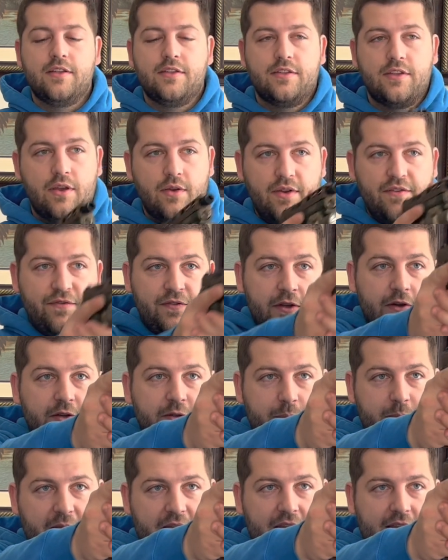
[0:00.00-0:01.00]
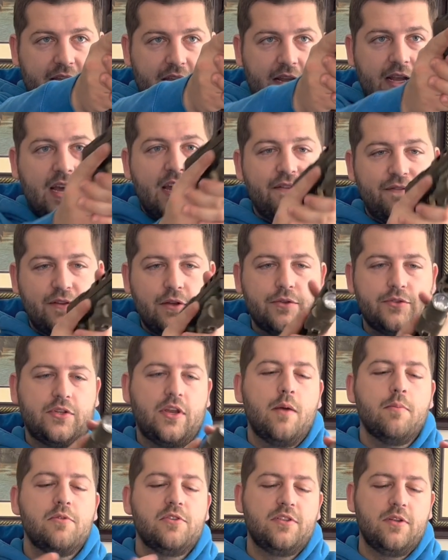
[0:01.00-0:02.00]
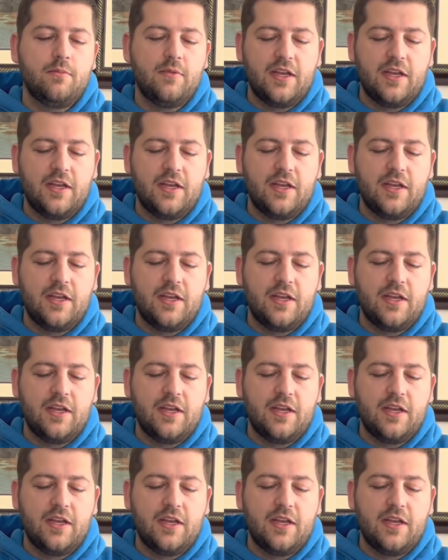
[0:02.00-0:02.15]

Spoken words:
So it feels big, it kind of feels cumbersome.